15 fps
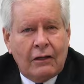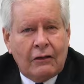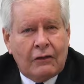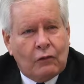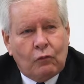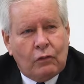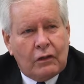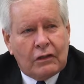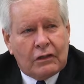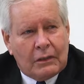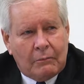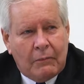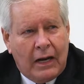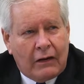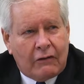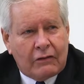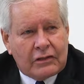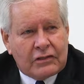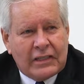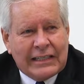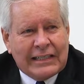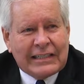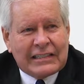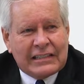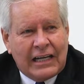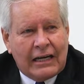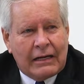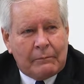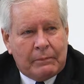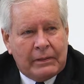The word democracy does
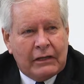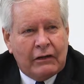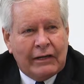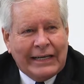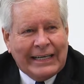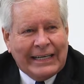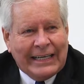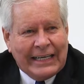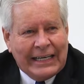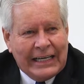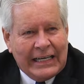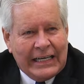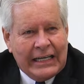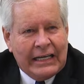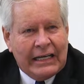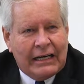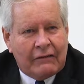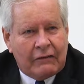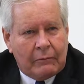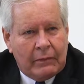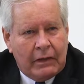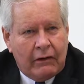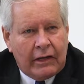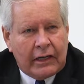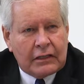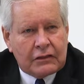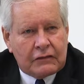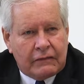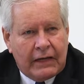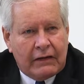not appear in any of
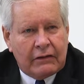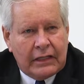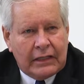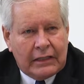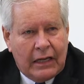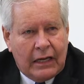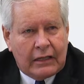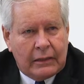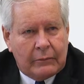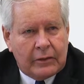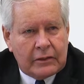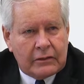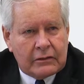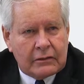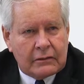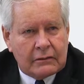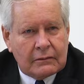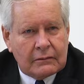America's founding documents.